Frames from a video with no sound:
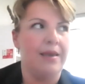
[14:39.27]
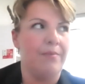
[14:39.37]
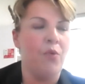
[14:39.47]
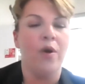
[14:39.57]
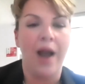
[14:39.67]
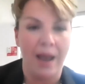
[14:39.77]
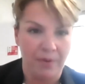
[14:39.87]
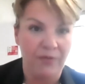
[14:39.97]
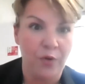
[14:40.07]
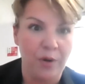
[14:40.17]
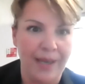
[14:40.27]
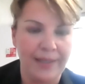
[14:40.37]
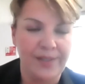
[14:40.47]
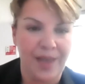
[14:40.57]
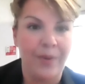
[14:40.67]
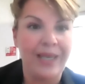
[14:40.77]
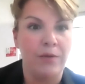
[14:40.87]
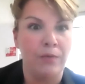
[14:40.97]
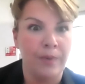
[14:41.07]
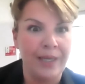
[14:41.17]
more high performing so that we
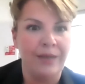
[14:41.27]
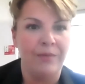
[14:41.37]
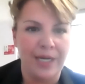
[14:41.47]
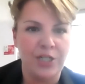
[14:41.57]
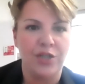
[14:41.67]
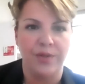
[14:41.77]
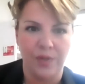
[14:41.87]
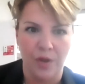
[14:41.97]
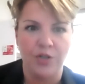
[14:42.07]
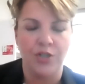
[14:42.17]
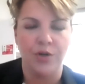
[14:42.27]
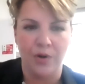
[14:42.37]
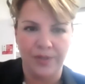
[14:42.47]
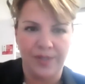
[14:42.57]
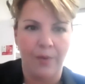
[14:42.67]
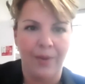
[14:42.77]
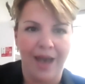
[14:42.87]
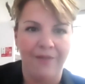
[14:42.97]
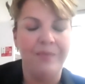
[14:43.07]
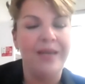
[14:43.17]
can really reach those larger goals that we
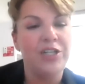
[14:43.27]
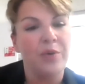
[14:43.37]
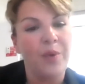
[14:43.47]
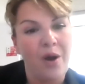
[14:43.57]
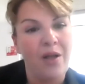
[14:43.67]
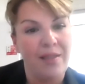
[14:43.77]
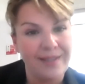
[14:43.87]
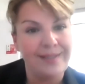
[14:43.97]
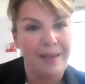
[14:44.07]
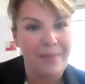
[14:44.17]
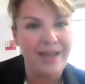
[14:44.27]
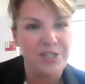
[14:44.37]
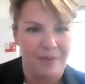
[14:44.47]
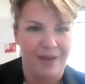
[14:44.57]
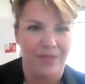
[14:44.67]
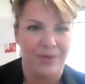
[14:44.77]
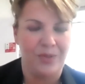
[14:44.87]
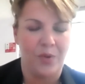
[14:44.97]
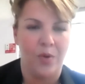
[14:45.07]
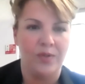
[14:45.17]
have and make sure we're all on the same page about
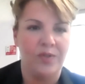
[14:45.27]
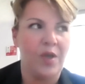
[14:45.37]
those goals.